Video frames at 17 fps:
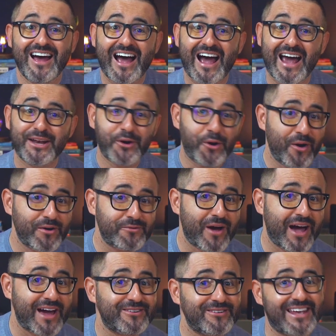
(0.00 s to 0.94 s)
I know I'd
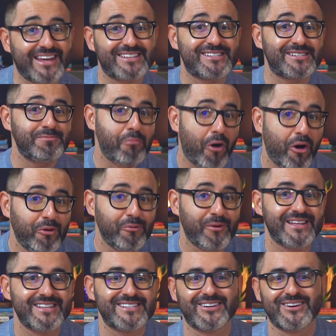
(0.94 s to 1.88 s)
rather get small
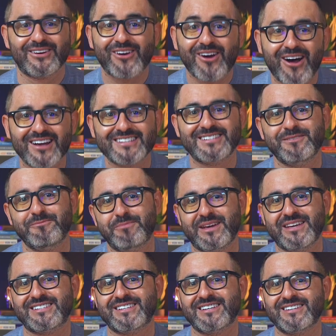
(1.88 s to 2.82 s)
wins on a constant
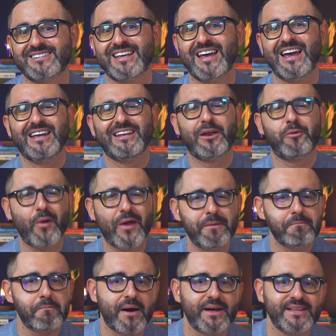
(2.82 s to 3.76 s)
basis than
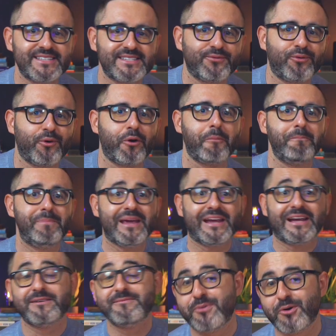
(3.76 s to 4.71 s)
wait months for a
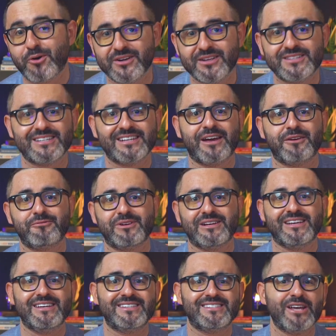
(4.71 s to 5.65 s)
big component to get
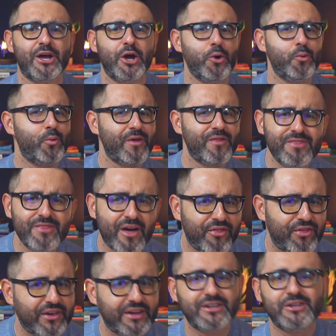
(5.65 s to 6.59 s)
released with
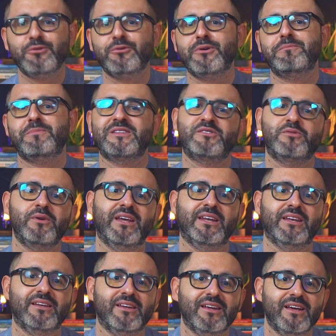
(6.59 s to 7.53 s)
nothing new in
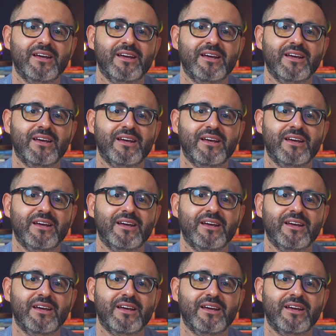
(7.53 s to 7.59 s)
between.